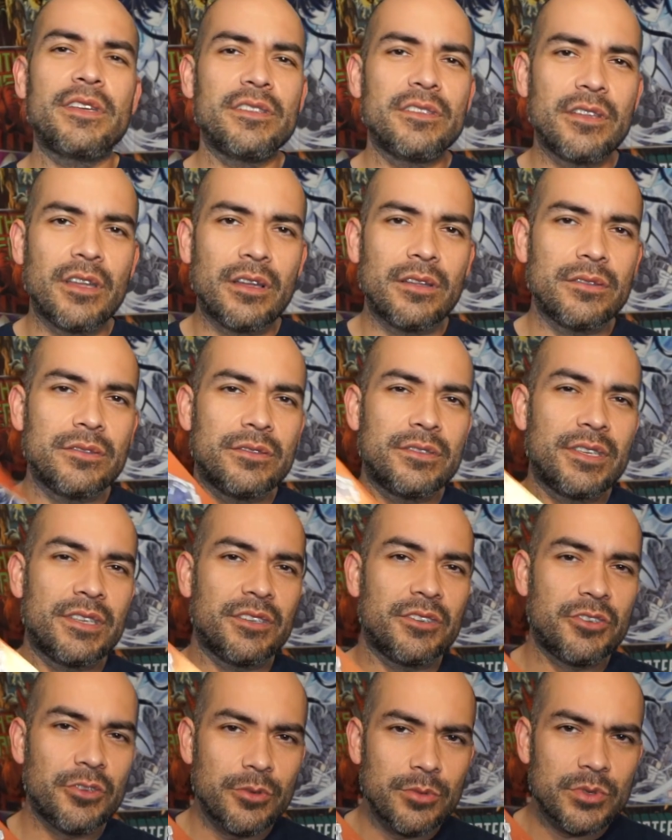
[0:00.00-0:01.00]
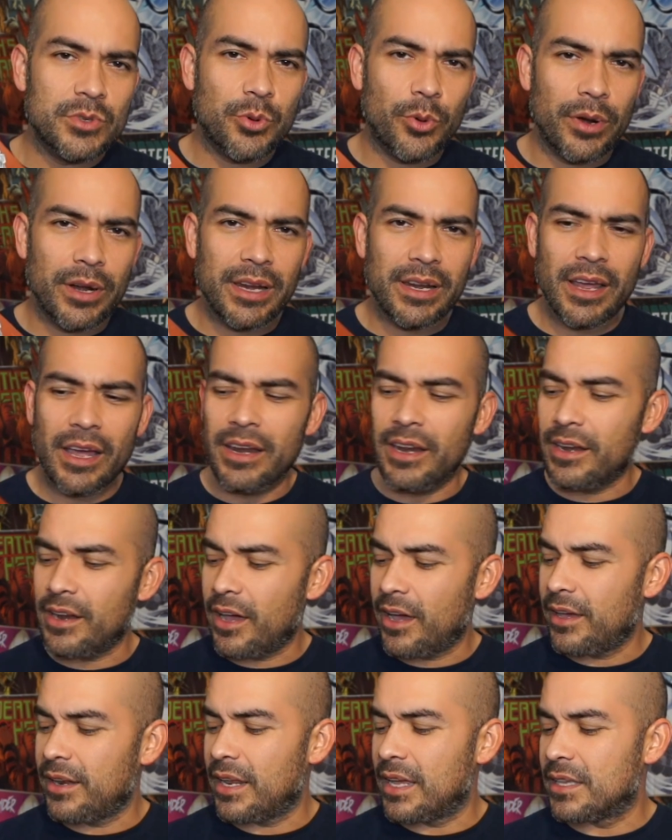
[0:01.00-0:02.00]
that Doom
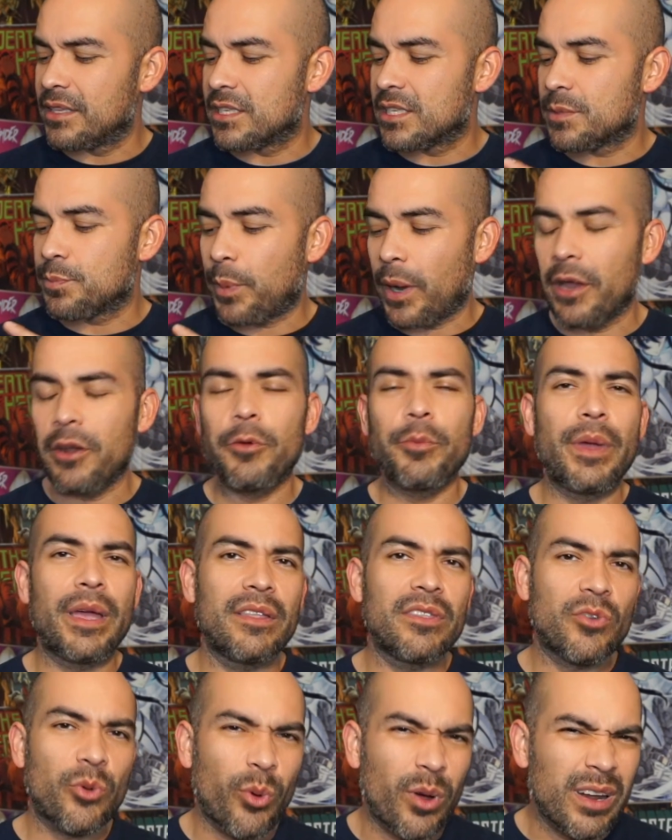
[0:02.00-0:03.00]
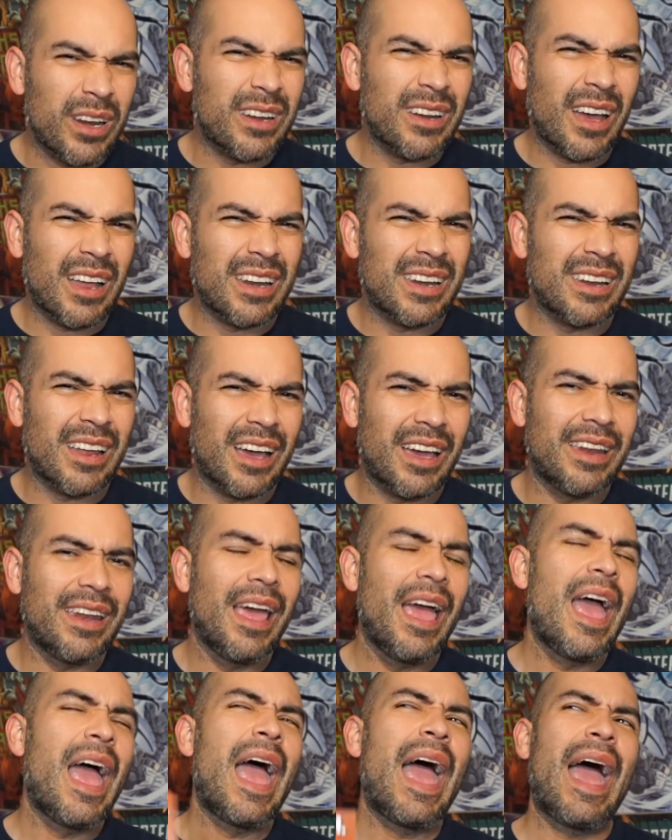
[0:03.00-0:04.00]
2099 and Spider-Man 2099
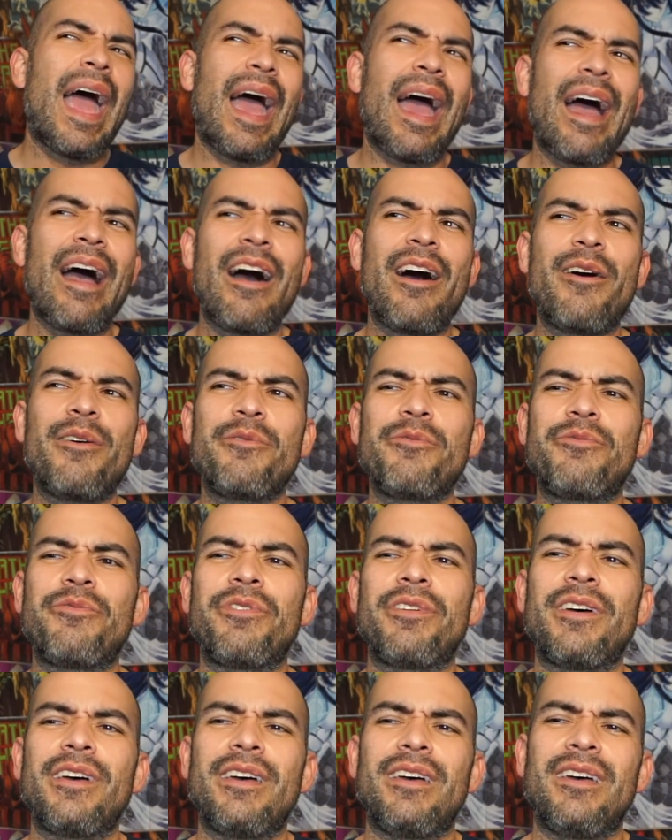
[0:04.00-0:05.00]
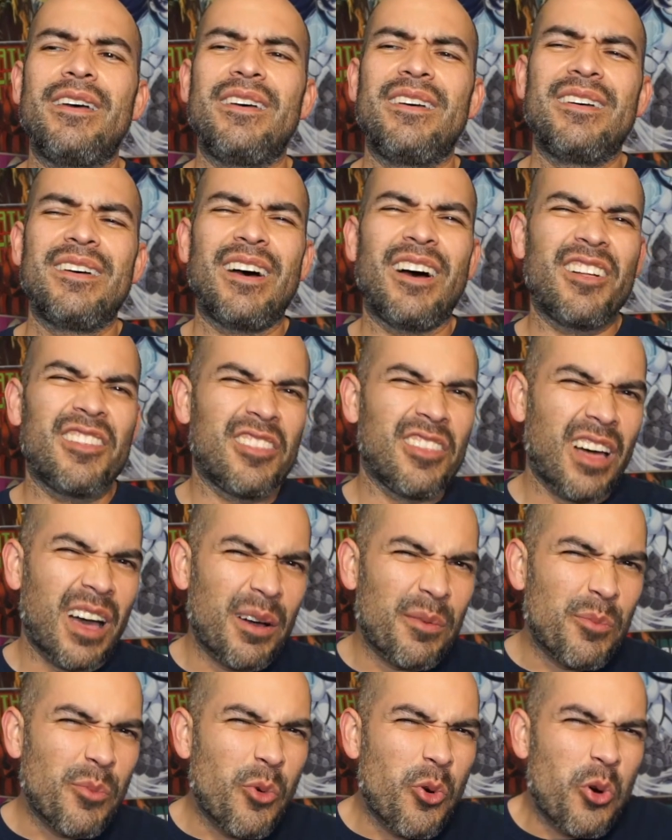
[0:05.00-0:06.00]
have a
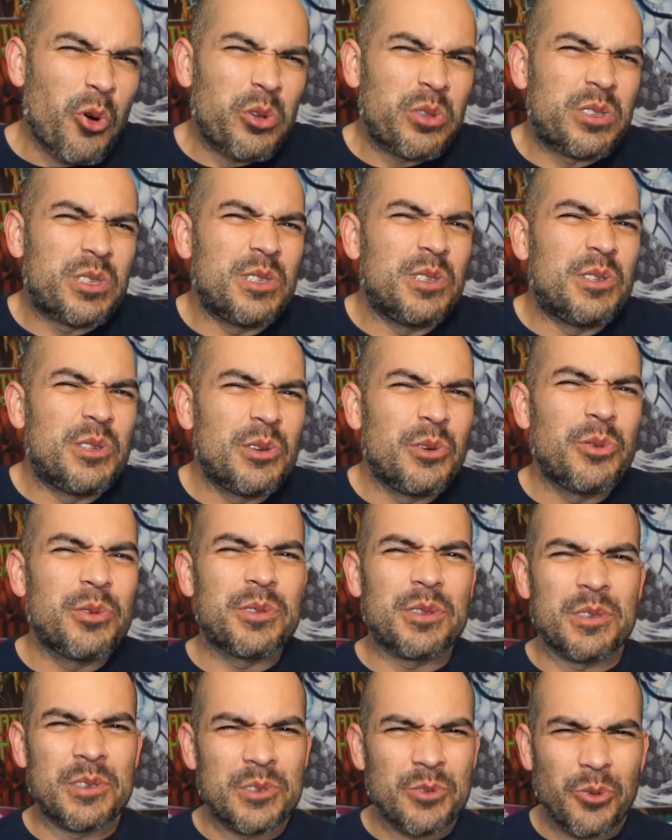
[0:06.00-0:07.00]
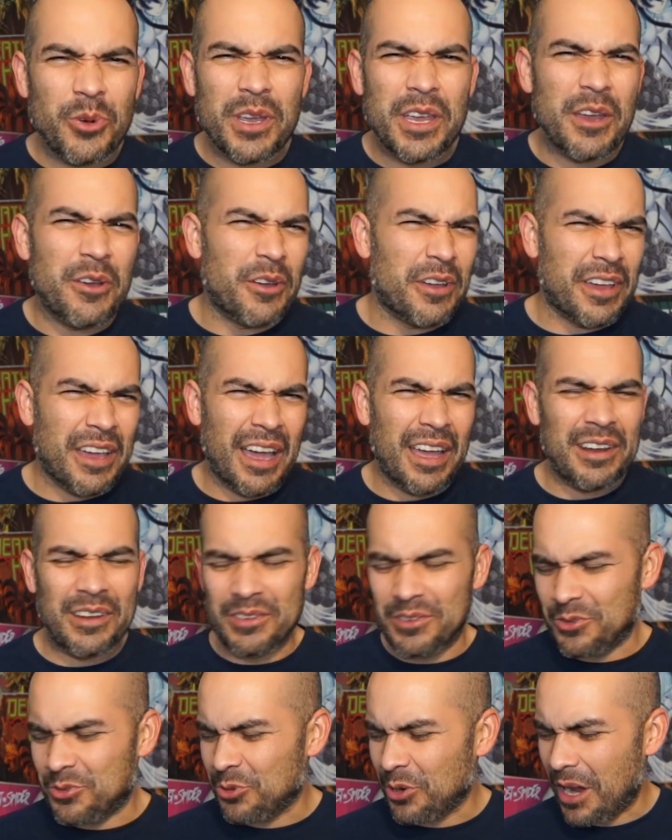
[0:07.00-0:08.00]
lot more to do with the story here and kind
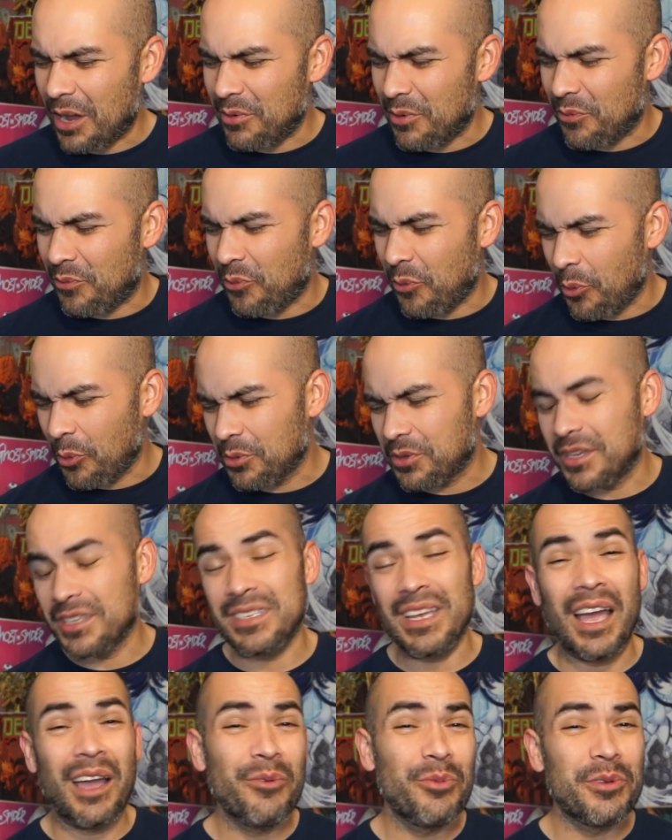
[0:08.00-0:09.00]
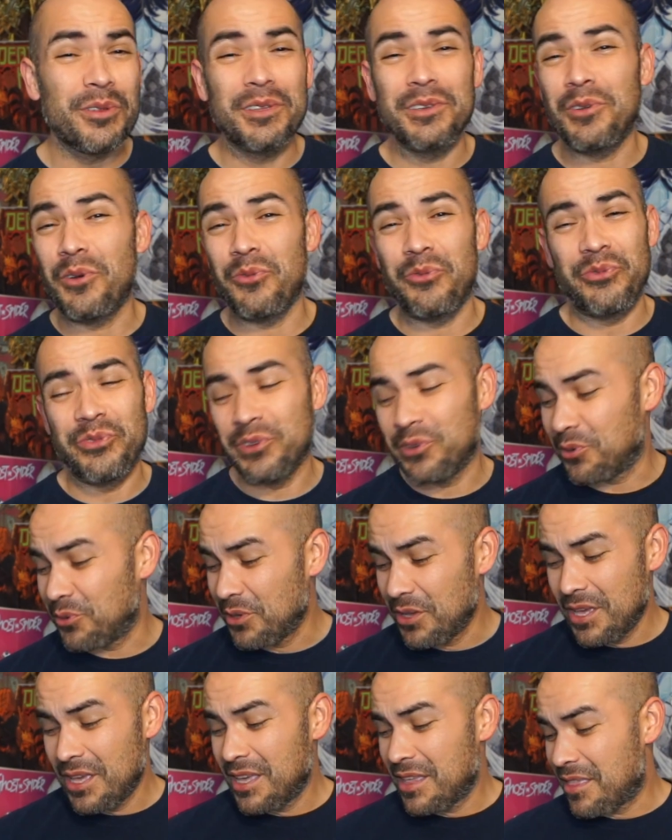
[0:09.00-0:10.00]
of drive it forward, because I really don't feel
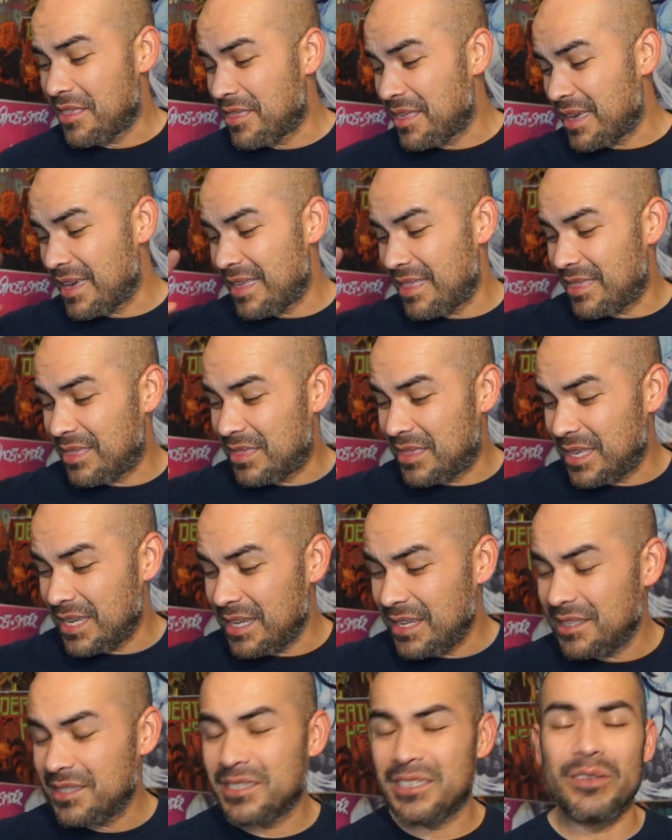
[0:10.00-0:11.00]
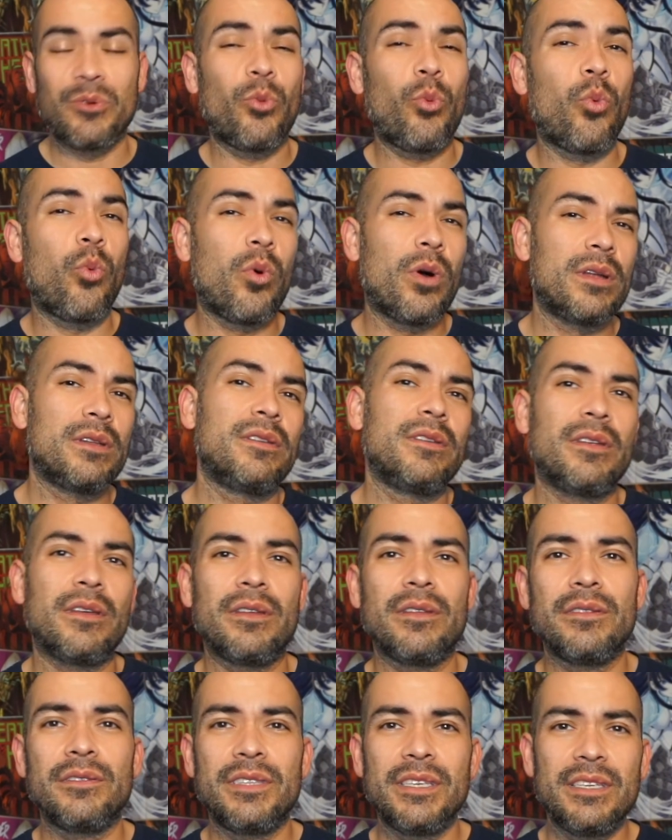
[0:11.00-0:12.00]
that these
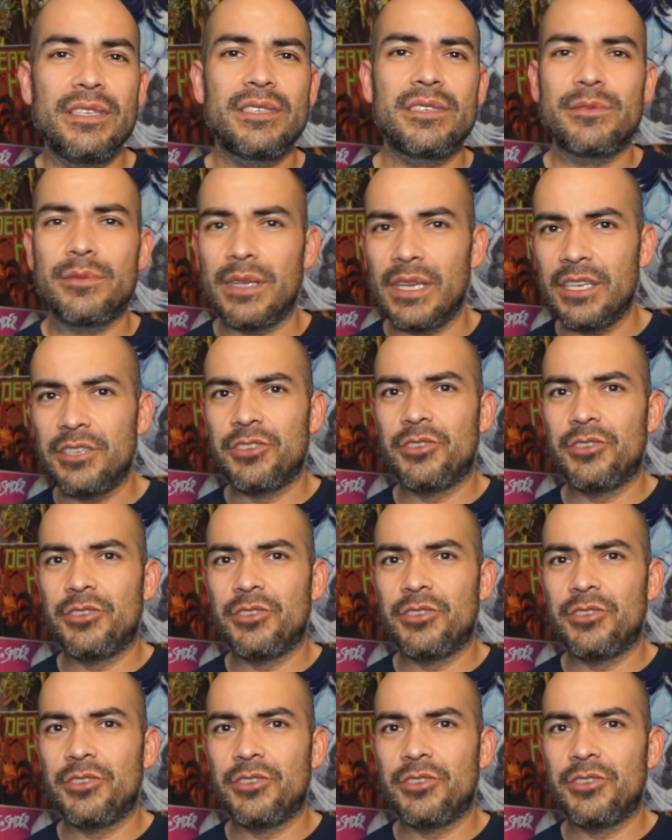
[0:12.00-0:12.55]
one-shots